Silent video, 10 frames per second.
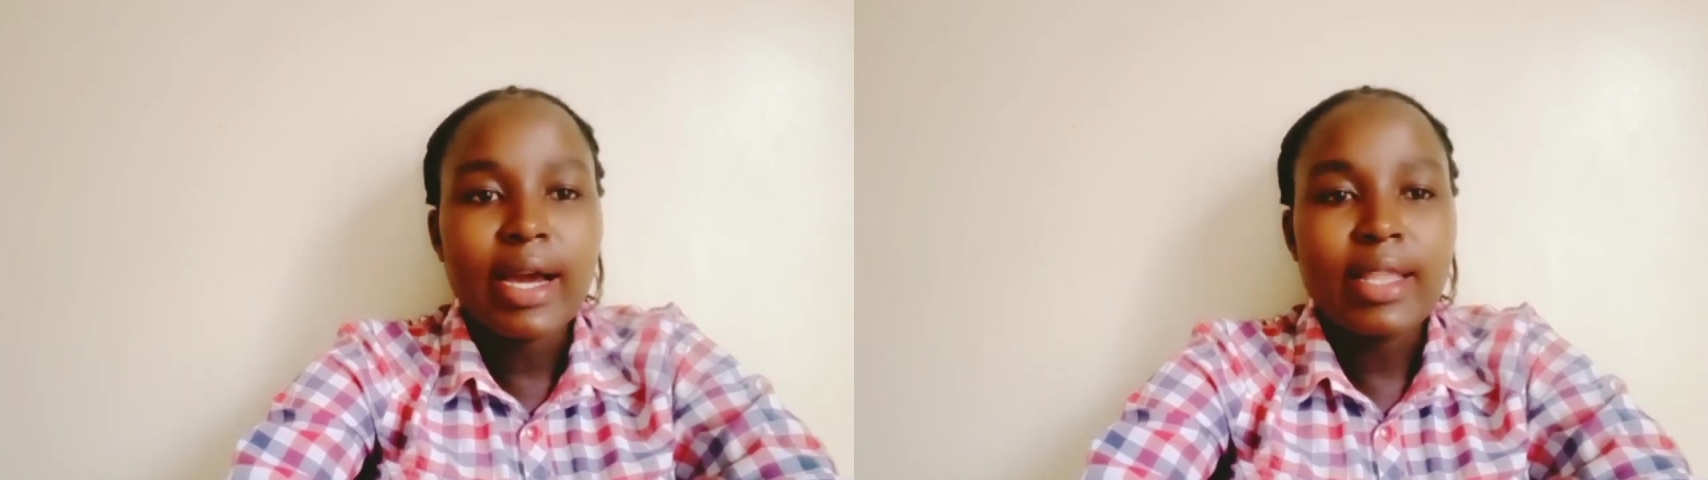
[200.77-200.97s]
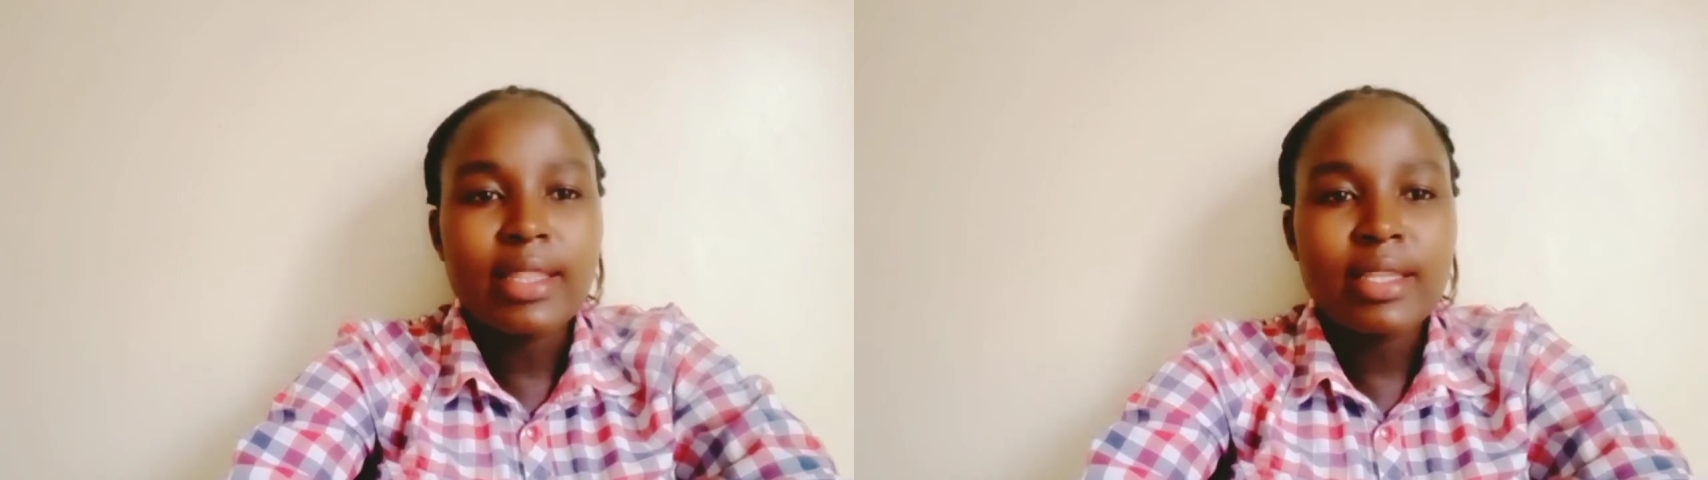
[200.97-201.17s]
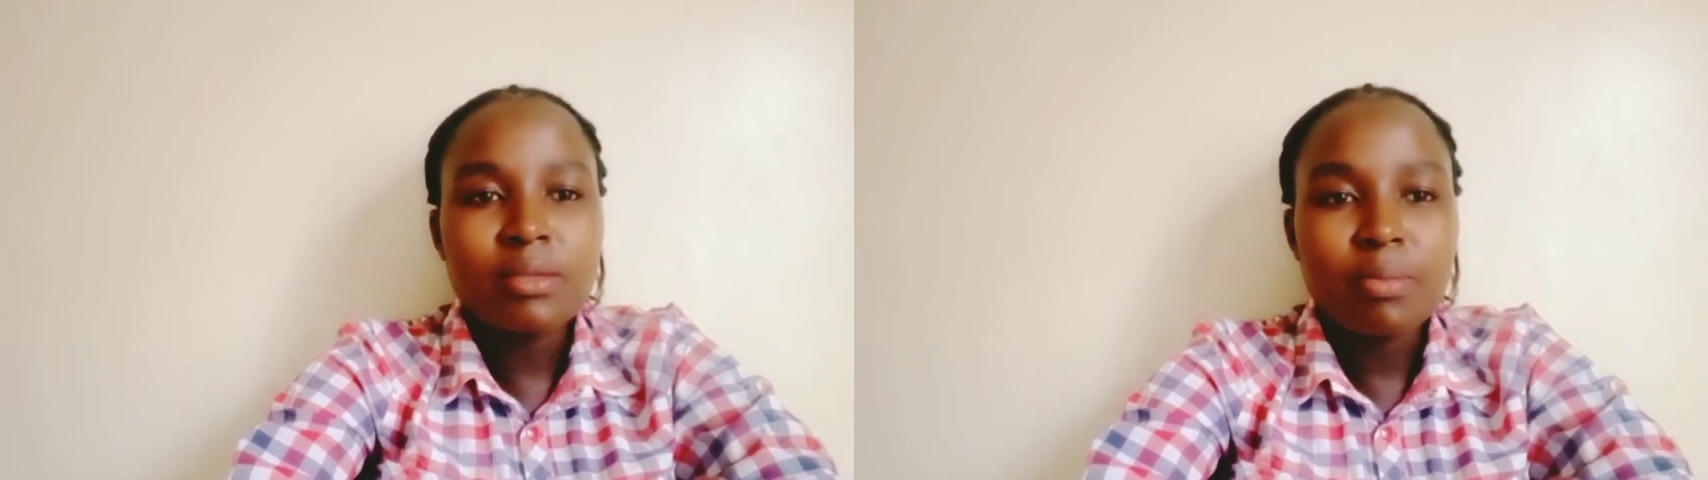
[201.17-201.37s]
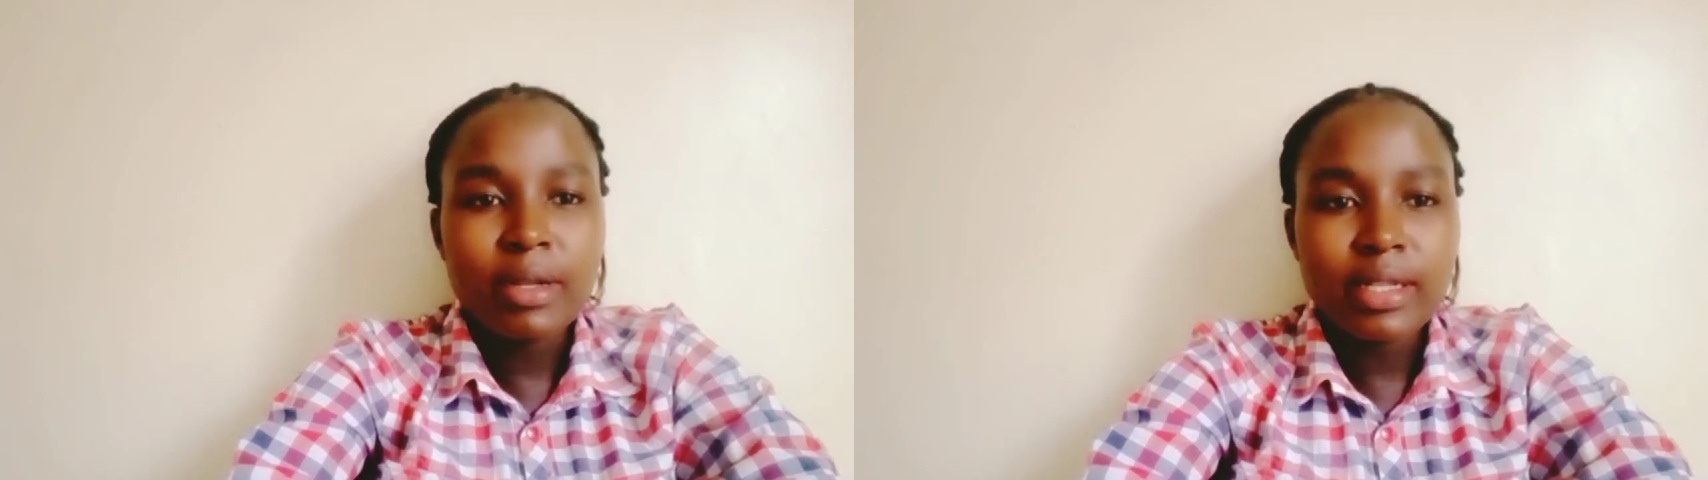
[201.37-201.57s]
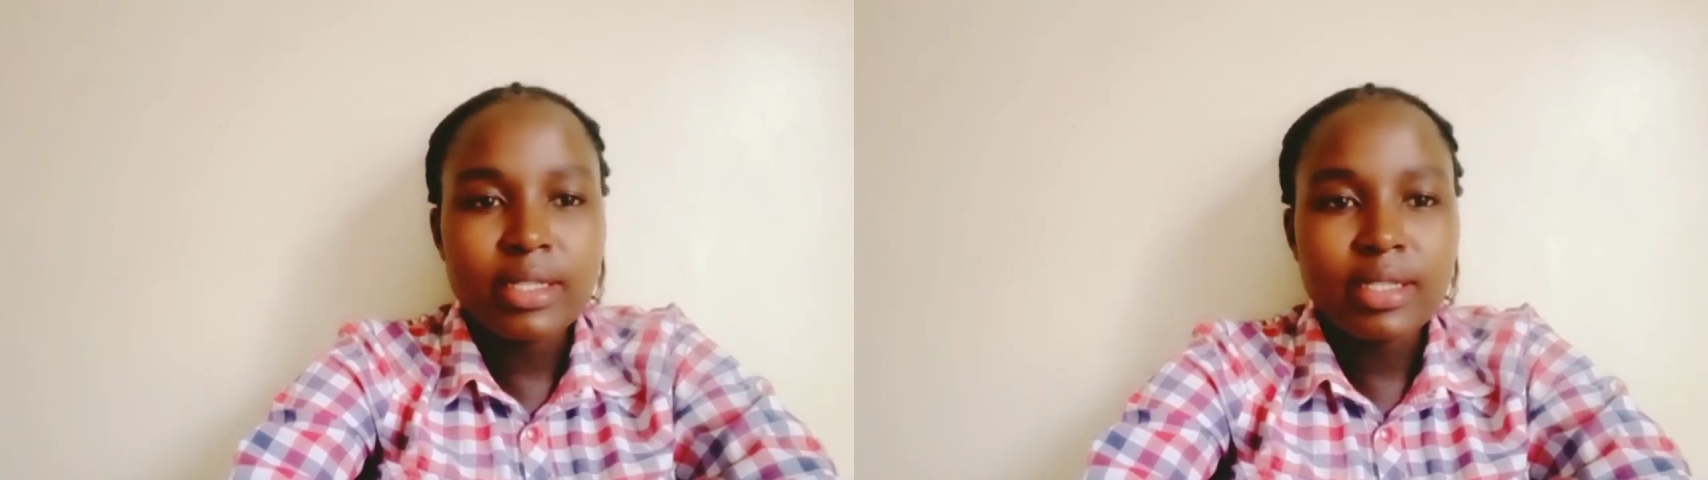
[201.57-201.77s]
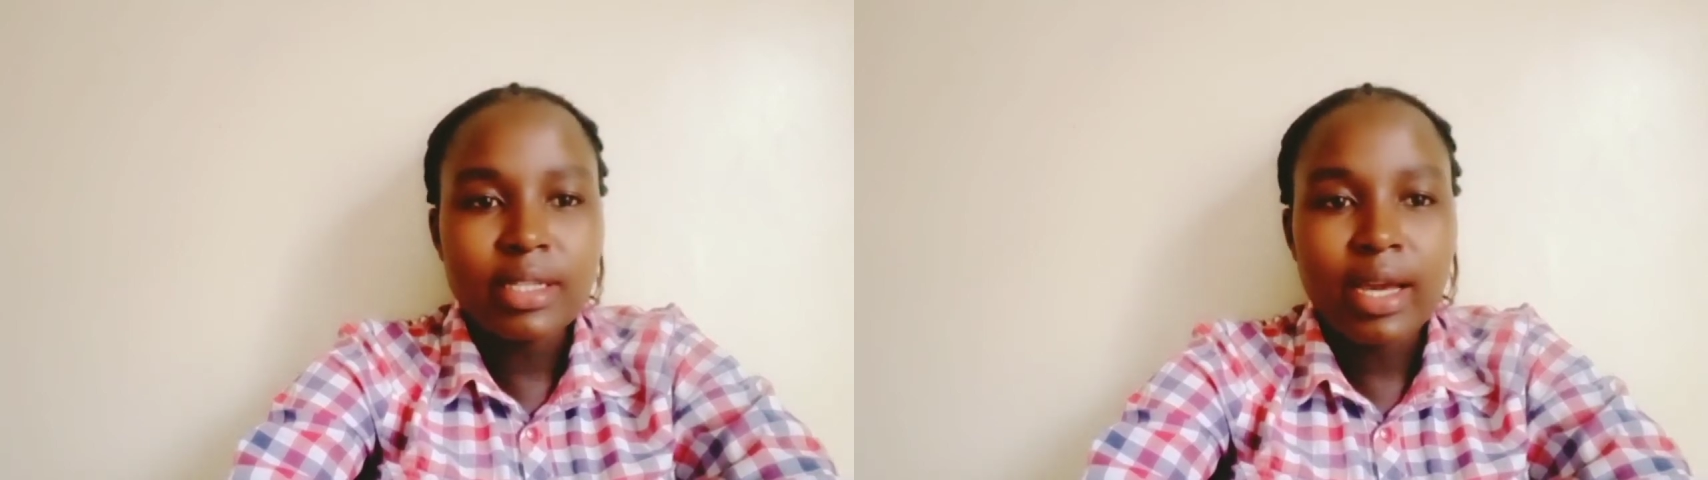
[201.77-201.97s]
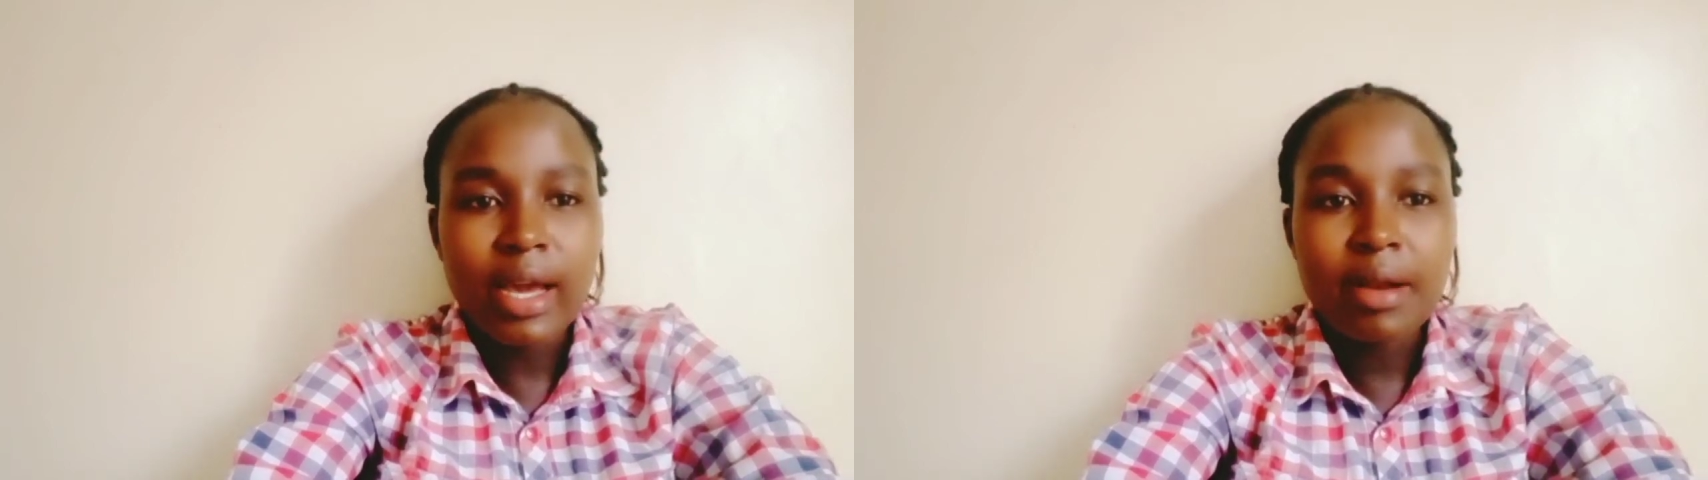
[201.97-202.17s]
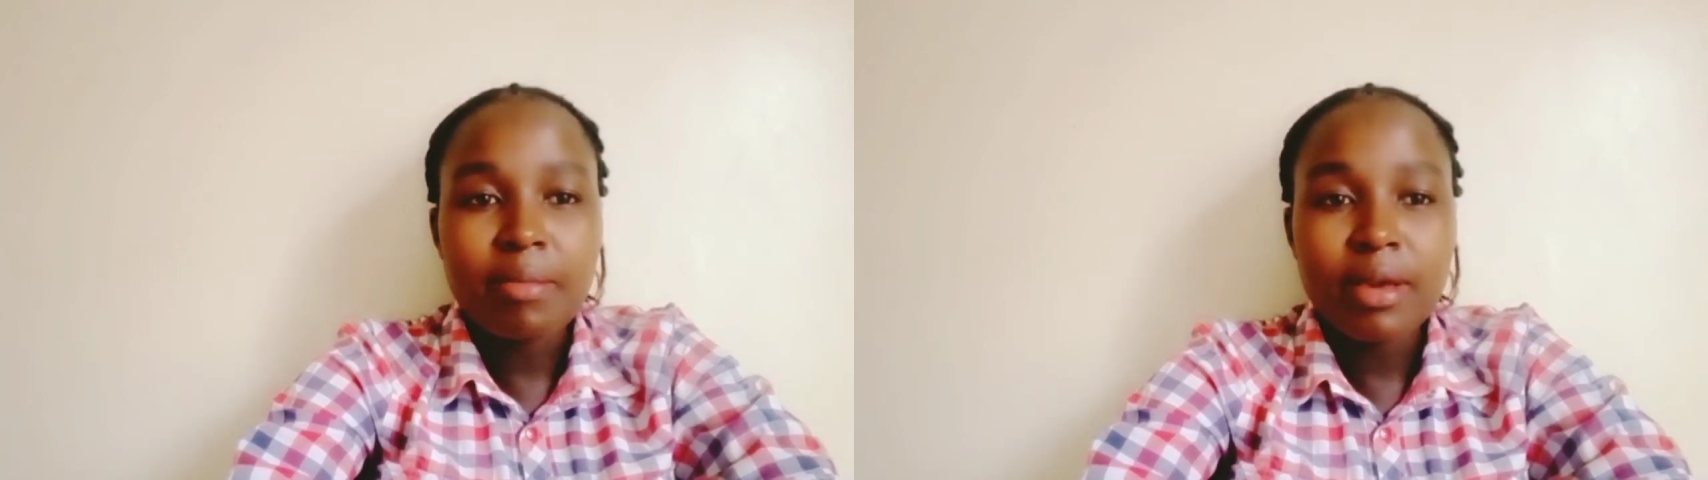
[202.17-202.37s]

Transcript: and this bleeding can